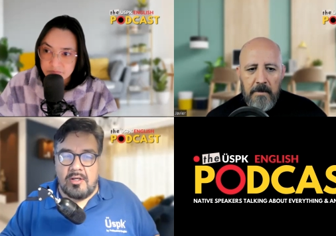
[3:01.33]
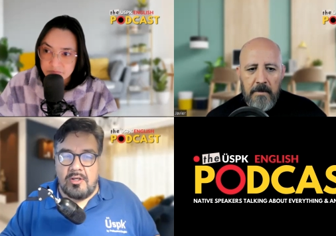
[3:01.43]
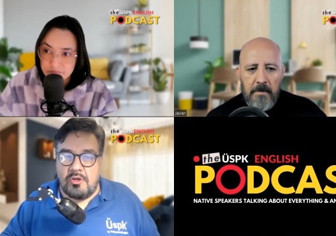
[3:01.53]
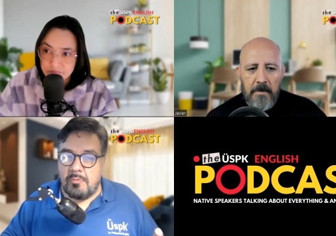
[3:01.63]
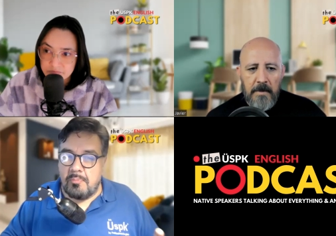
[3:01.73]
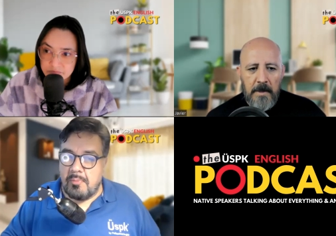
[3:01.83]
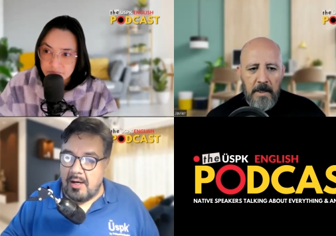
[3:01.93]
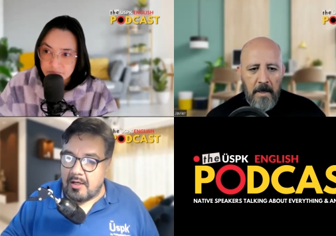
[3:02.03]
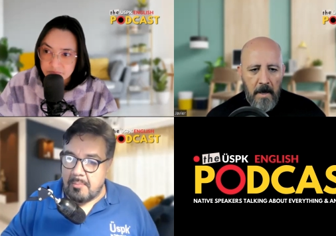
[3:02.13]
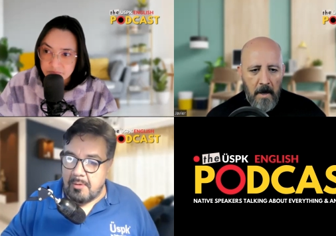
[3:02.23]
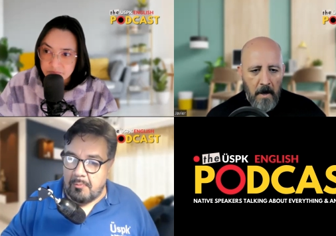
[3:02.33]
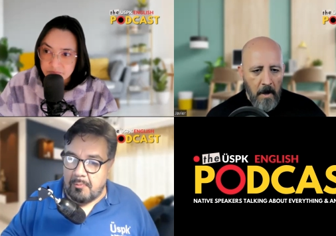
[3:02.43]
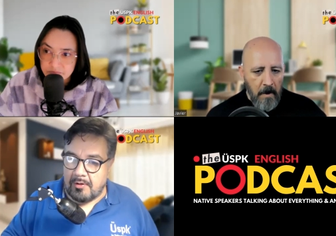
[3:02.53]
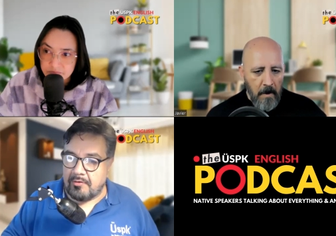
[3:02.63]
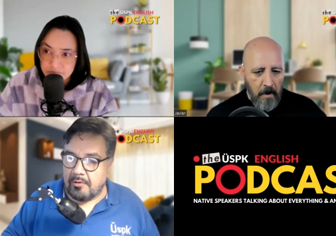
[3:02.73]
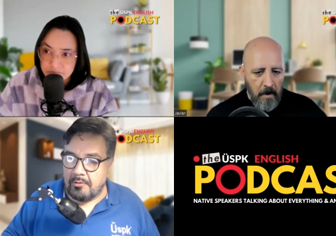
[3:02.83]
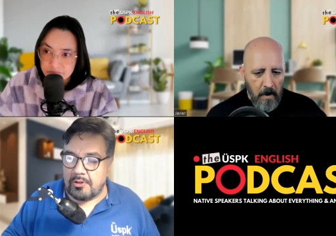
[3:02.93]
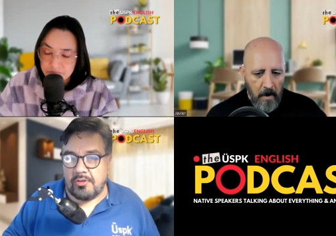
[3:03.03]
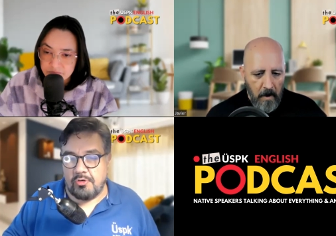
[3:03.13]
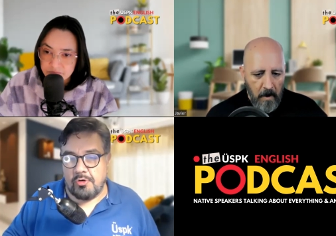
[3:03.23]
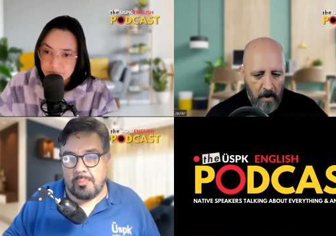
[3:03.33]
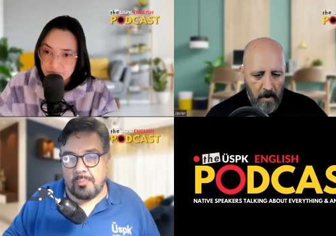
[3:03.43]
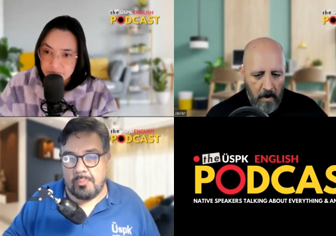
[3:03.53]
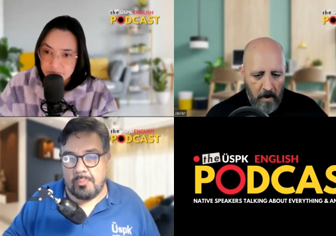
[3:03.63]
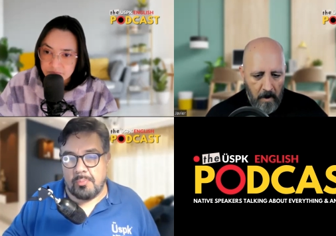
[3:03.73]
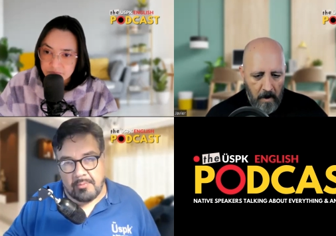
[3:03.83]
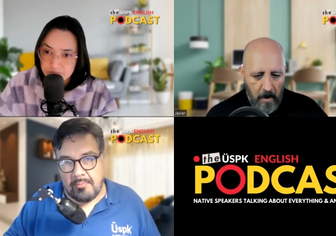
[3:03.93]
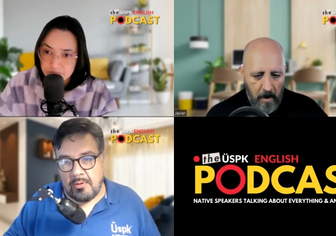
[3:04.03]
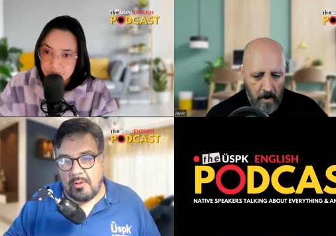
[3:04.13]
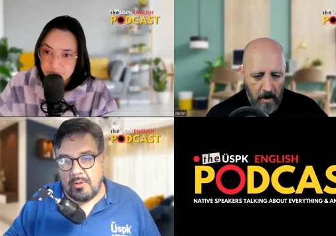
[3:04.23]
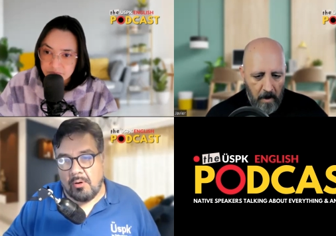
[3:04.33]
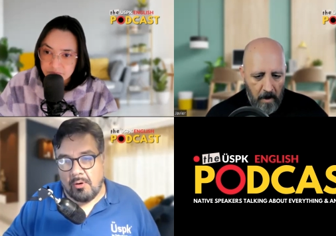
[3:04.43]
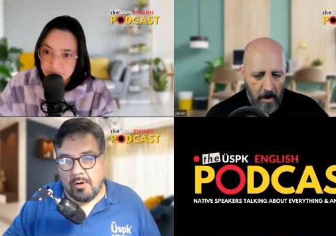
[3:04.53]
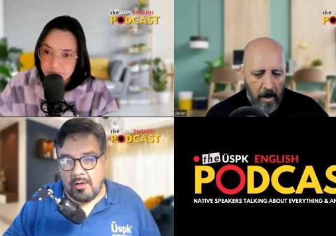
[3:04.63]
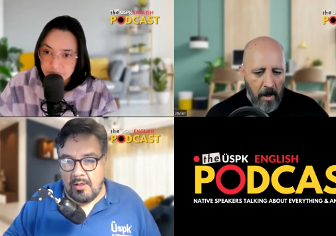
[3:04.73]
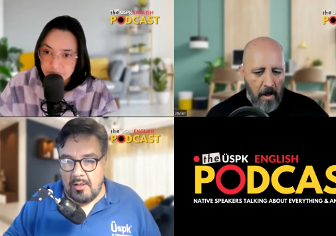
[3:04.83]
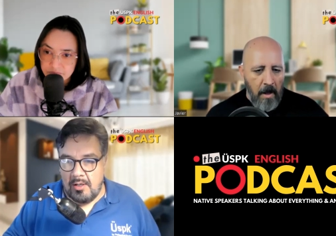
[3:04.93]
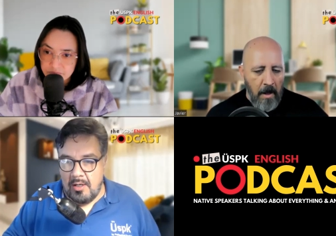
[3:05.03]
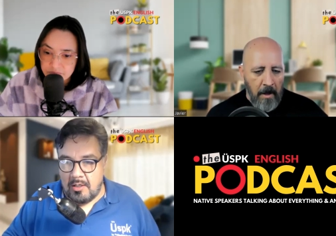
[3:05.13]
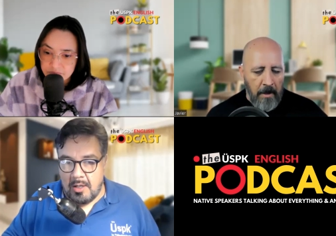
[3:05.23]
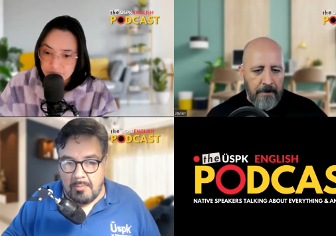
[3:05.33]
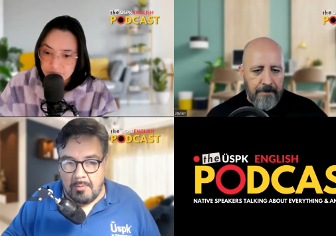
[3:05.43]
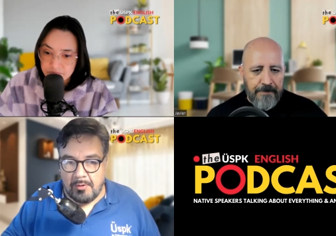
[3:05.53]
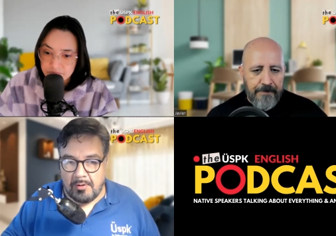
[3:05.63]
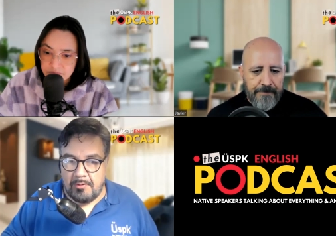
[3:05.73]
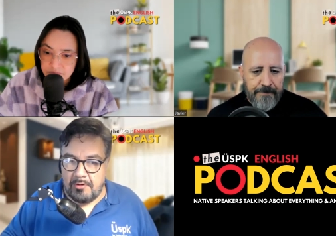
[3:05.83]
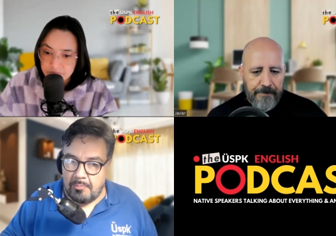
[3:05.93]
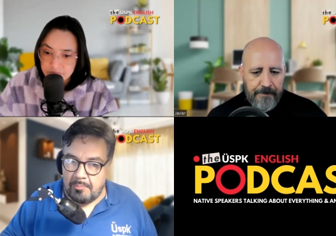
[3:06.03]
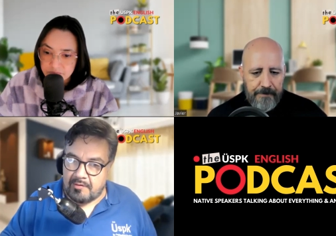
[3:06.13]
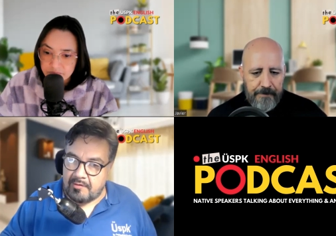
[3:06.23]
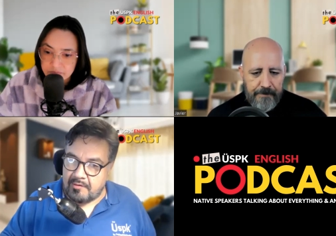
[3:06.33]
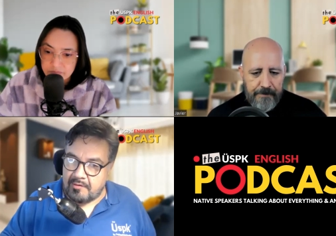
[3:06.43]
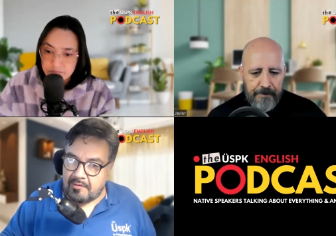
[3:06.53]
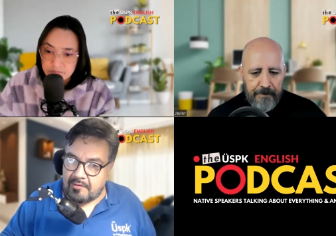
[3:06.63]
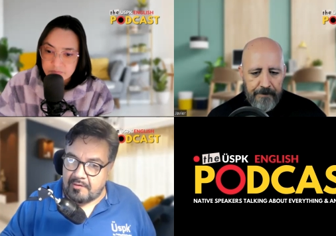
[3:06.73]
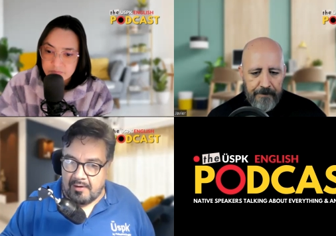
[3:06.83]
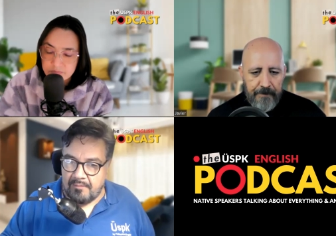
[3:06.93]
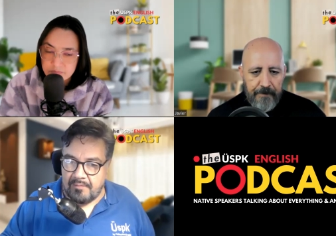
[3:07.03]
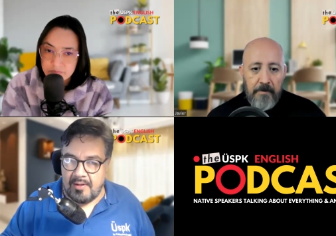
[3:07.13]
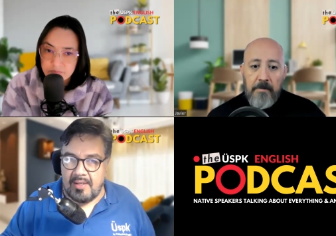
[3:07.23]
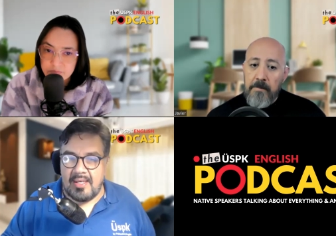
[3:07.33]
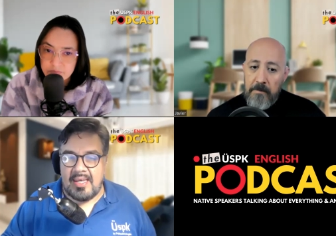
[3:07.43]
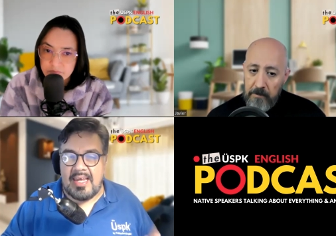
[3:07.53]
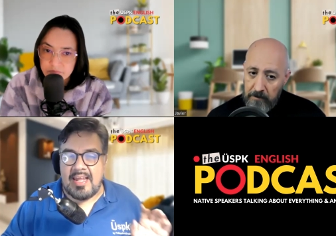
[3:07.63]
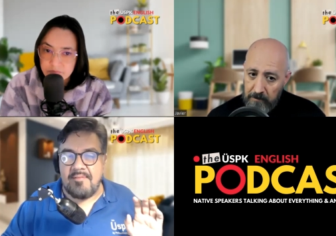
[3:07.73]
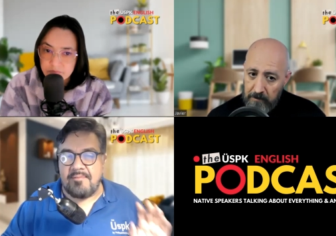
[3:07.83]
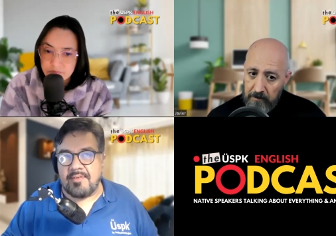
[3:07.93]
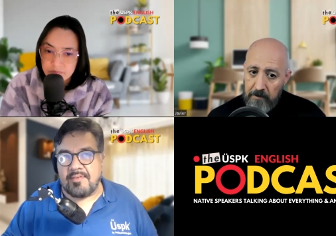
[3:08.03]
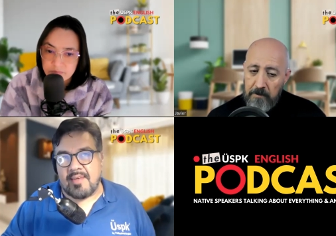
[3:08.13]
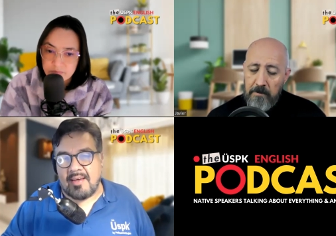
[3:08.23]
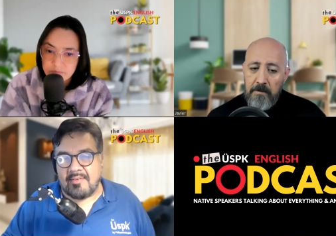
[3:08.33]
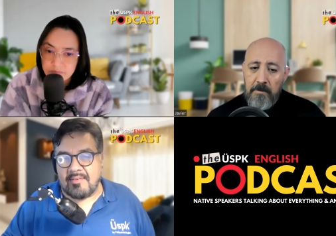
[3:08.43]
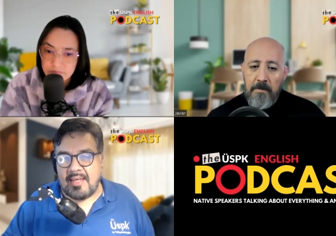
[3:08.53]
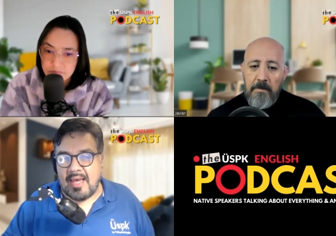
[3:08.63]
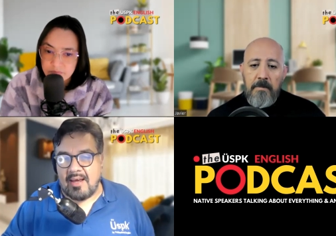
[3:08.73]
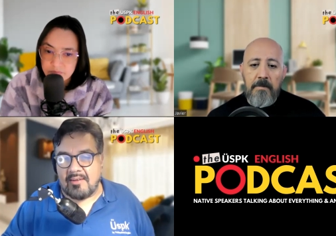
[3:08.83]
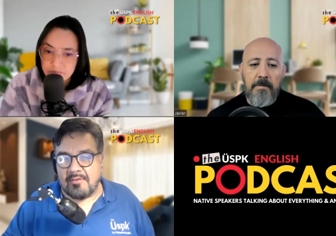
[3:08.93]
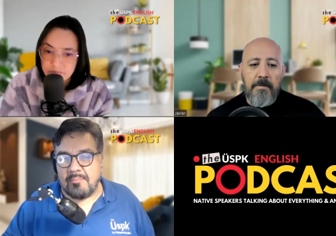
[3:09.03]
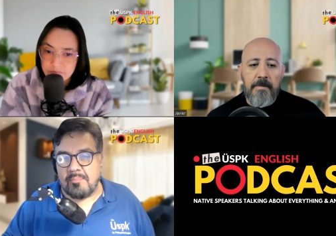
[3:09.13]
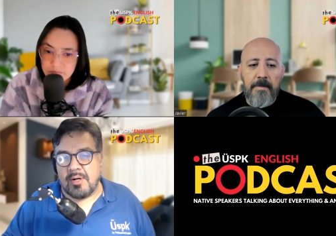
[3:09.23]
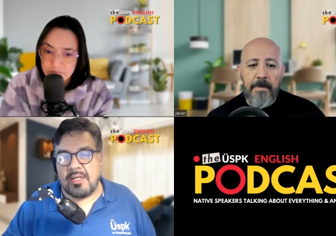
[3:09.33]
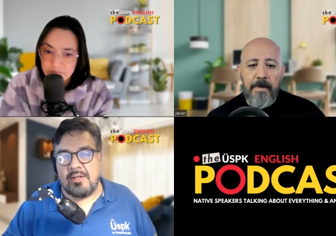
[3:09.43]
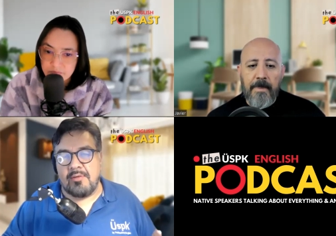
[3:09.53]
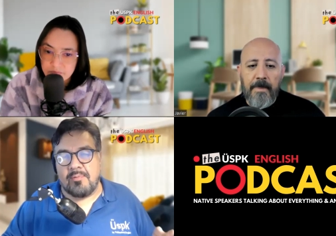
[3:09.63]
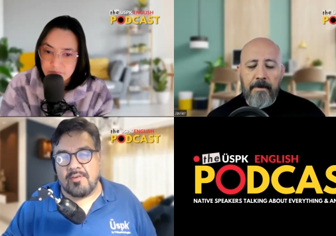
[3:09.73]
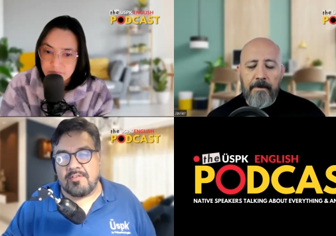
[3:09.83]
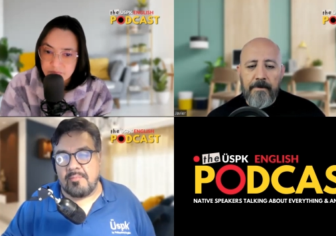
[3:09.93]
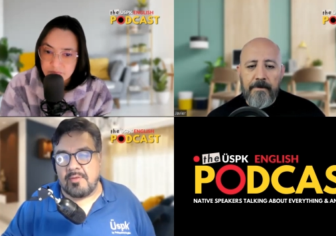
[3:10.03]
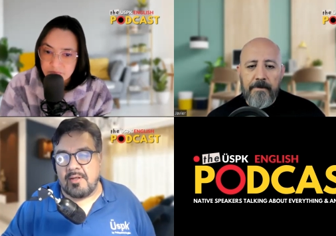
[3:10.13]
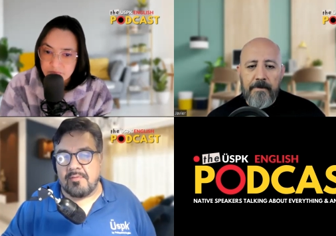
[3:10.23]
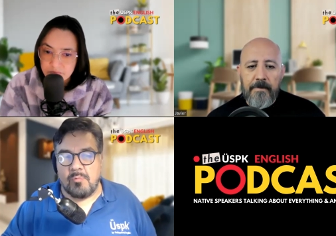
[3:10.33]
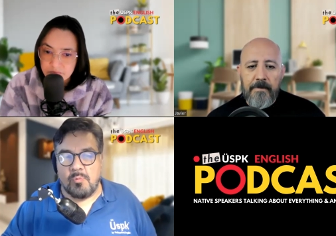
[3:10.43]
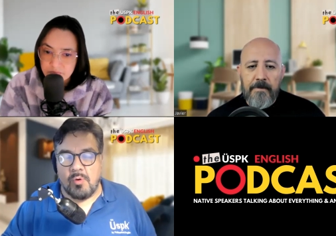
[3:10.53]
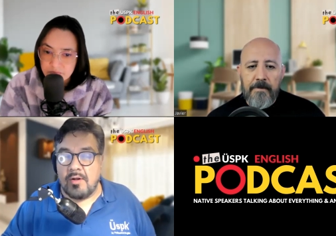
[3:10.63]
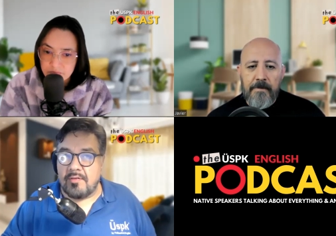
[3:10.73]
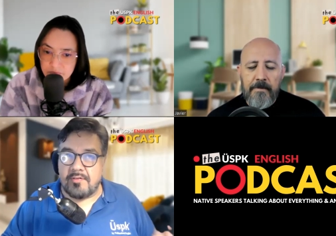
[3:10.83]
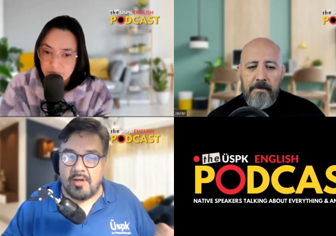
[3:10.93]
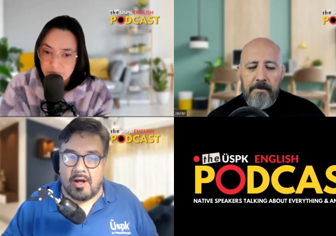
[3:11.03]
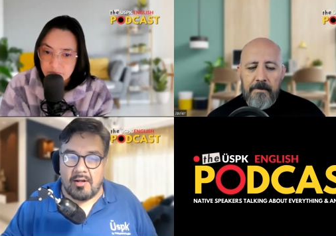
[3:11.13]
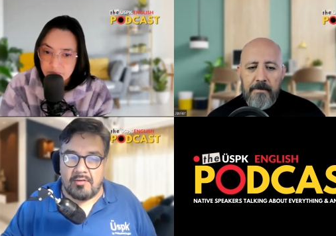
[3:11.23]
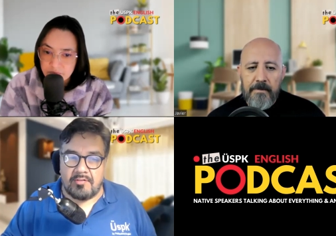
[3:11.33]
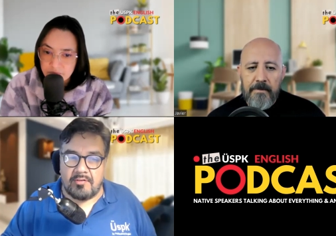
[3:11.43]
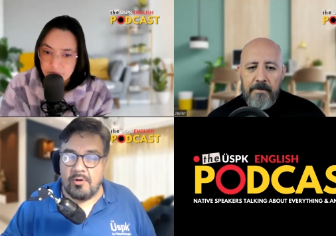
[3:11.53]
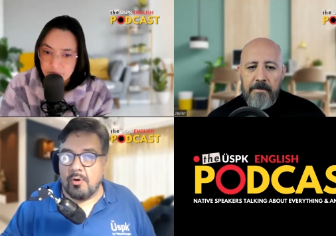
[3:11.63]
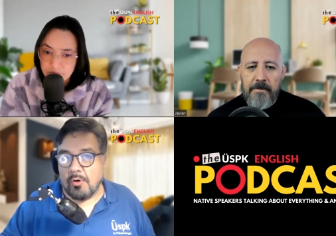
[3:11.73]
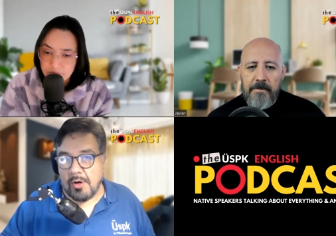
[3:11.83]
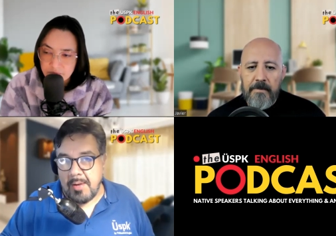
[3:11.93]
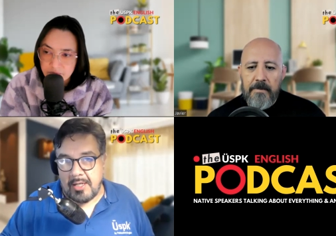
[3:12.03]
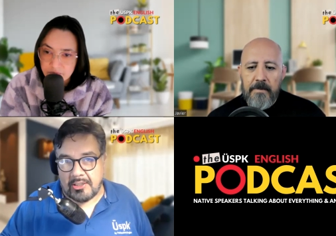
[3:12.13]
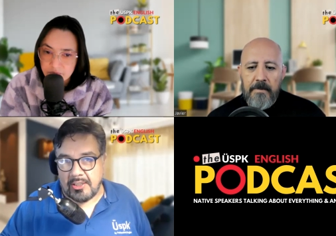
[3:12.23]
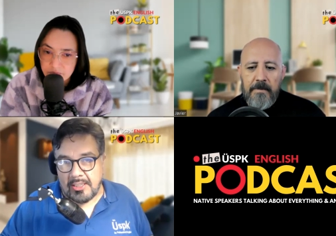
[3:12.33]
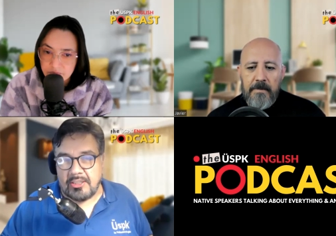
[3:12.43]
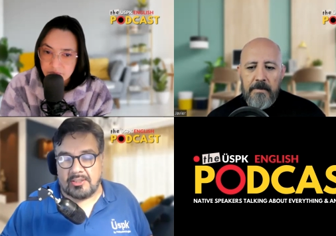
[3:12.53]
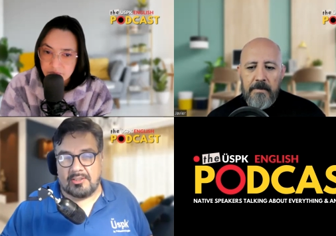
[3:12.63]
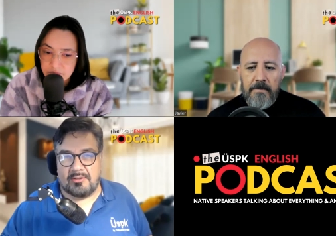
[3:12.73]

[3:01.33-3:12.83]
Speaker 1: you might come up with a solution to a problem or come up with a new business idea. It emphasizes the act of bringing forth something from one's thoughts or imagination.